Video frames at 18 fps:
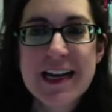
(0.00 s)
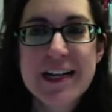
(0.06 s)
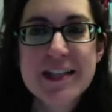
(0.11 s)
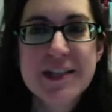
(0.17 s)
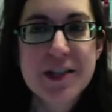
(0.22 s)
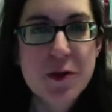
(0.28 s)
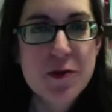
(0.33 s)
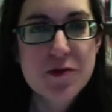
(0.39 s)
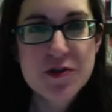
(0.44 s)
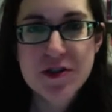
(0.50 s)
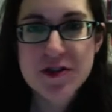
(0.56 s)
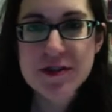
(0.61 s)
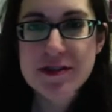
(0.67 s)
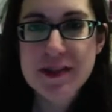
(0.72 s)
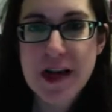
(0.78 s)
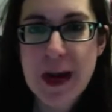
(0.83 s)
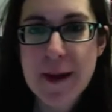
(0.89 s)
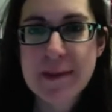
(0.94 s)
Don't
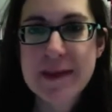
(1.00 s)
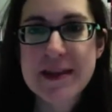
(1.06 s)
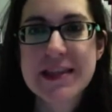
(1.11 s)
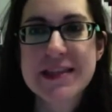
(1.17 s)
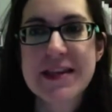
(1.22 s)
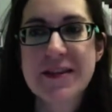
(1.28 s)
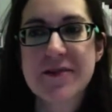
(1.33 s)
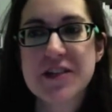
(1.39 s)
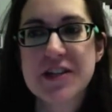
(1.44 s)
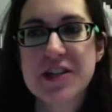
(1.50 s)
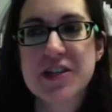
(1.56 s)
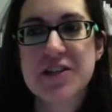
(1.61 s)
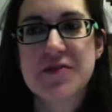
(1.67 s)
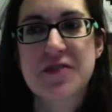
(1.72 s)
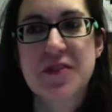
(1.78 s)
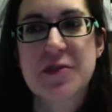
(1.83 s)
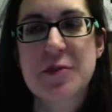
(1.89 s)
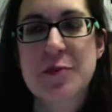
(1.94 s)
just copy the
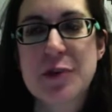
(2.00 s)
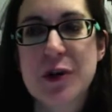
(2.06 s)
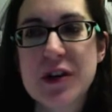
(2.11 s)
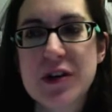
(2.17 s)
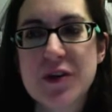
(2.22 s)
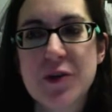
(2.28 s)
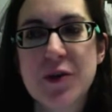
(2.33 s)
definition from the book